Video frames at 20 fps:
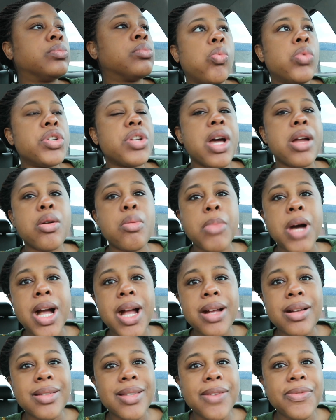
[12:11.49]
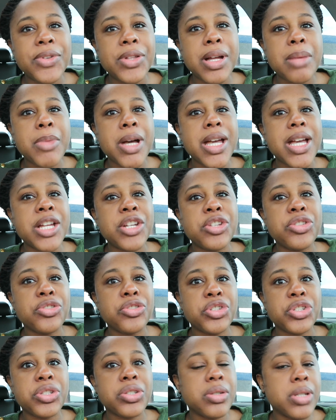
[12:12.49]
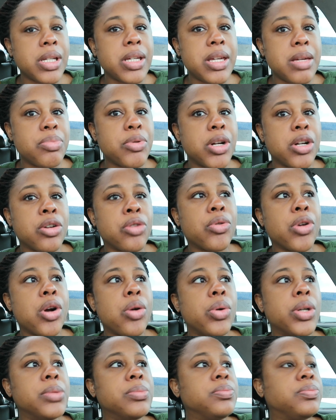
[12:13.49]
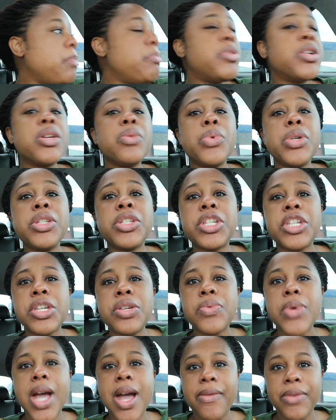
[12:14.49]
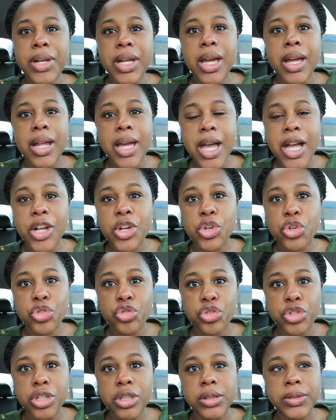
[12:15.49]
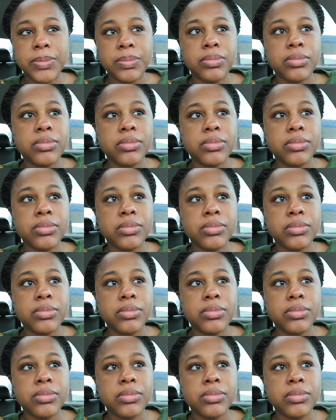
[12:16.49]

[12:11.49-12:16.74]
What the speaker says: Which I don't mind, because I feel like my edges are just gonna keep on growing. But it was cute having that extra